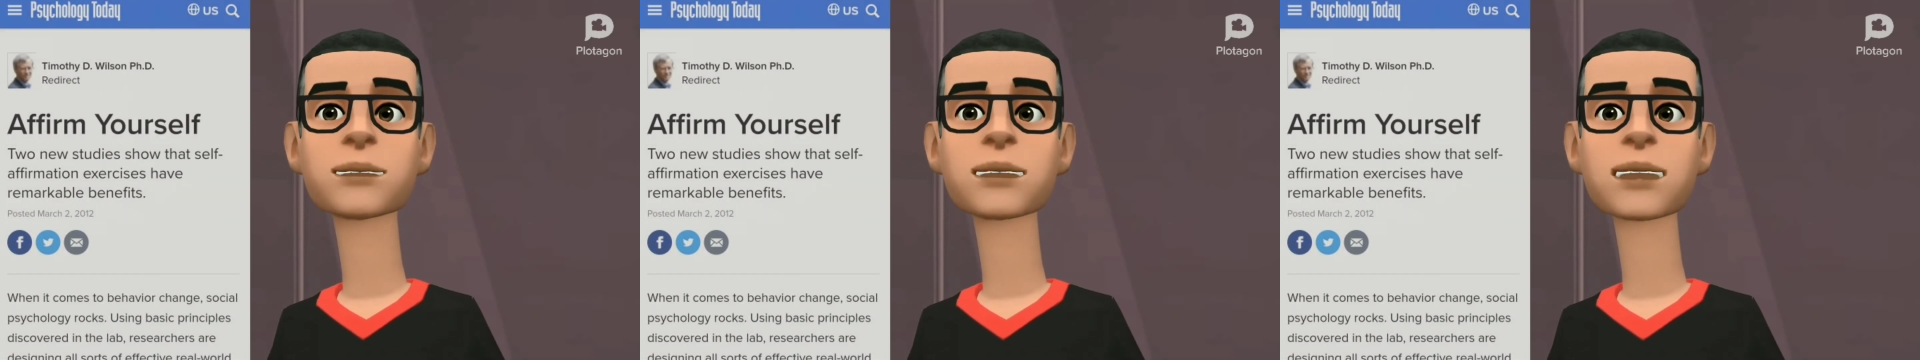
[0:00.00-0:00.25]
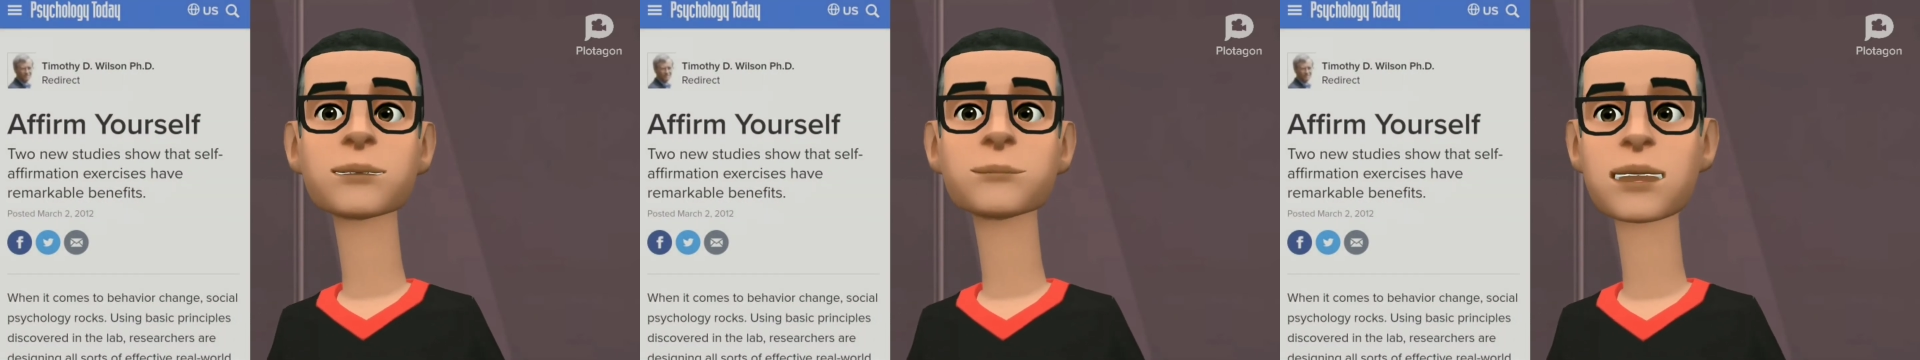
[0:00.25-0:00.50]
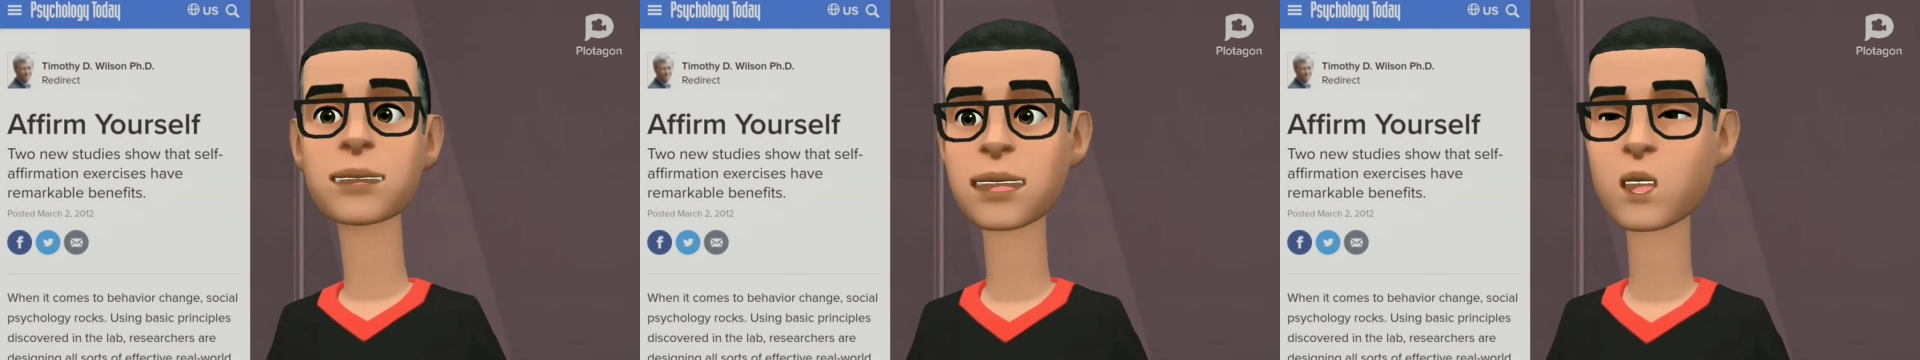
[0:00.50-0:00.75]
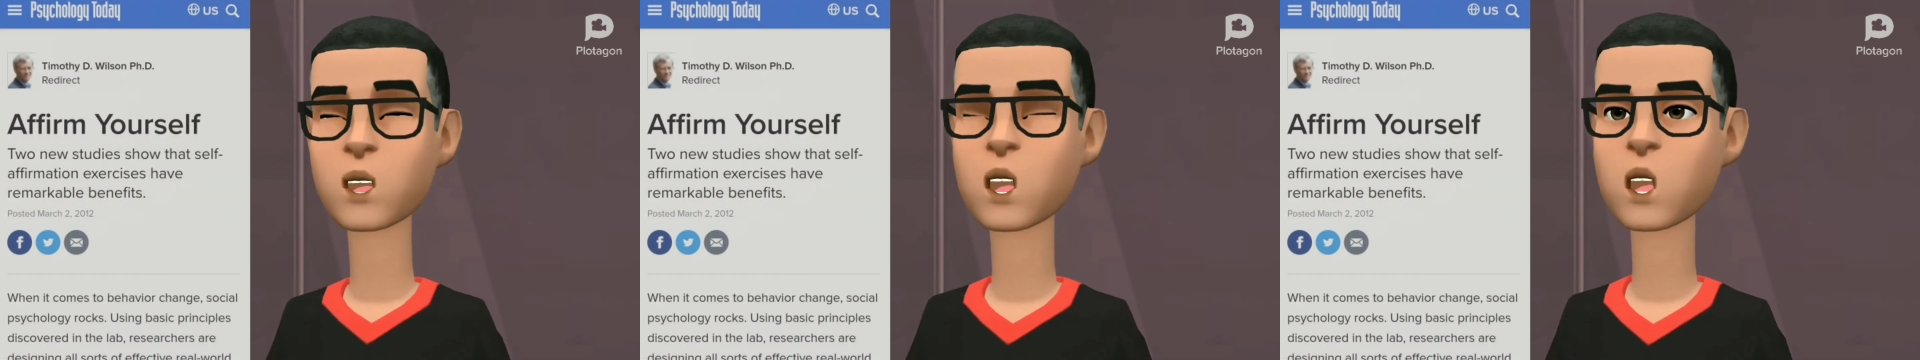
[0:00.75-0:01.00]
I am a
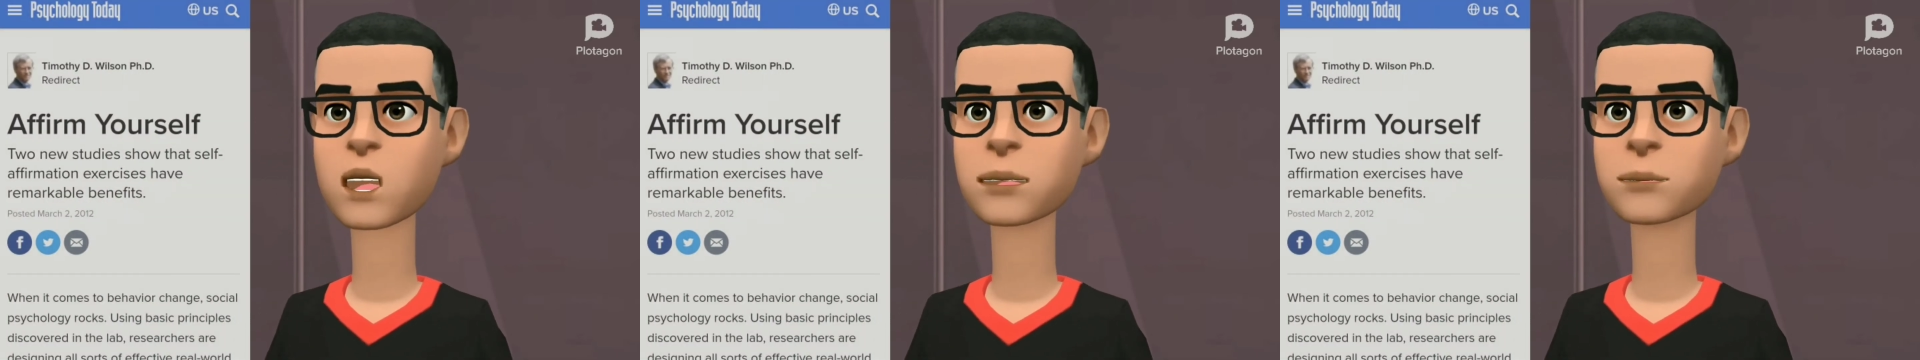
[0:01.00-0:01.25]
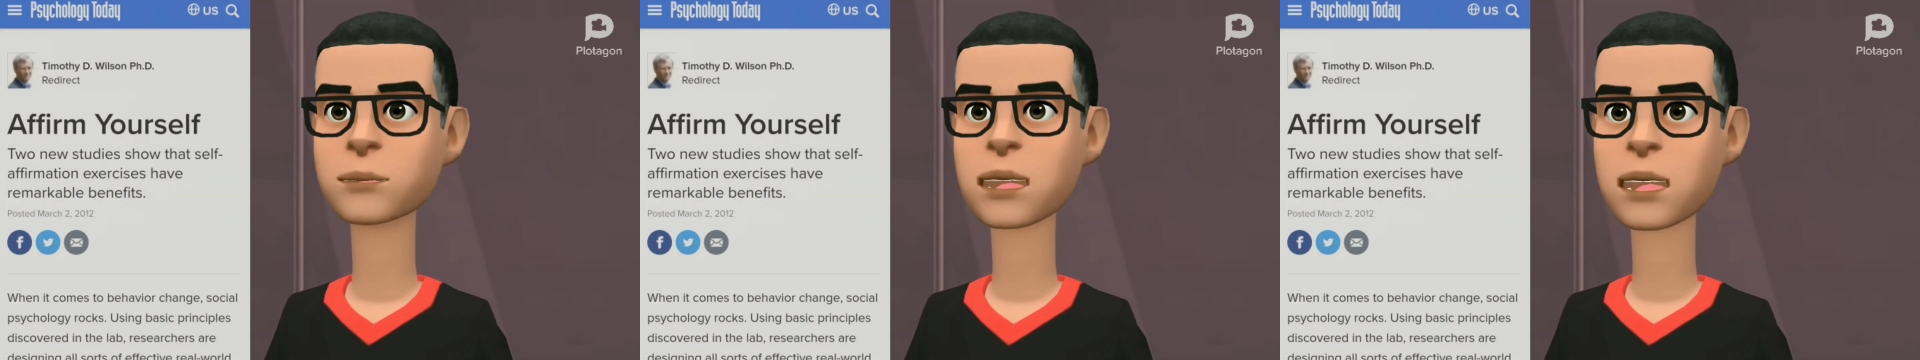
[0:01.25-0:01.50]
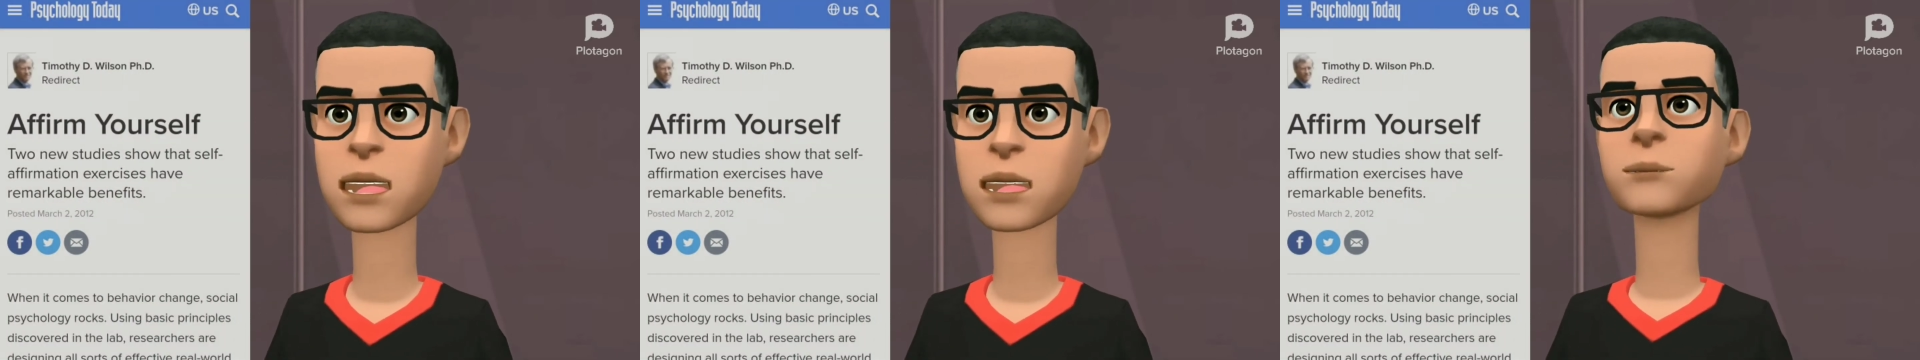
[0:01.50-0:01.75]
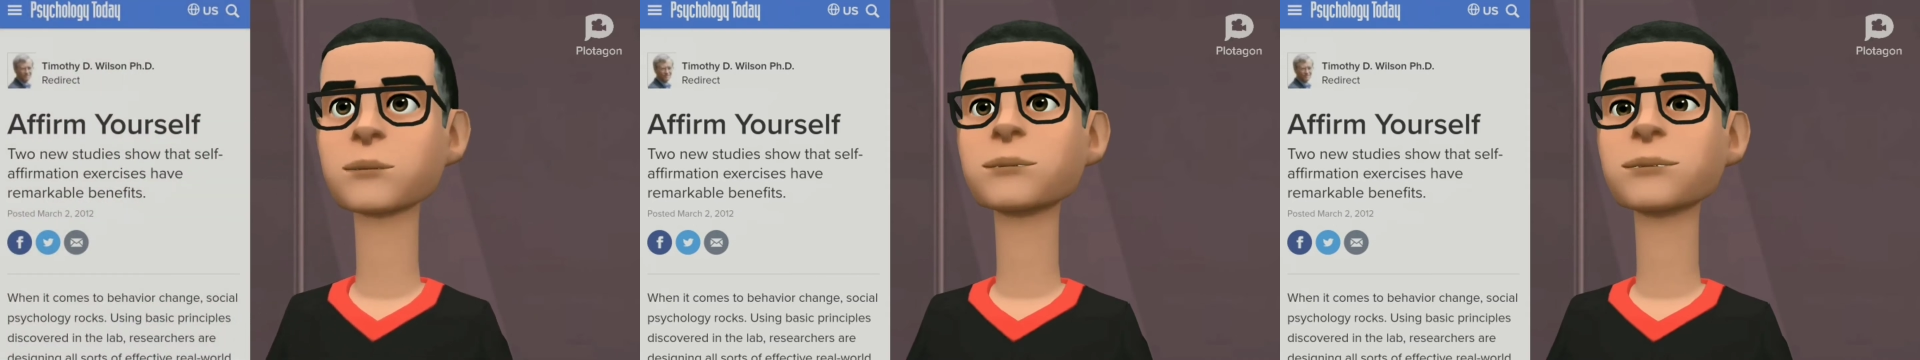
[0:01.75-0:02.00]
strong eagle.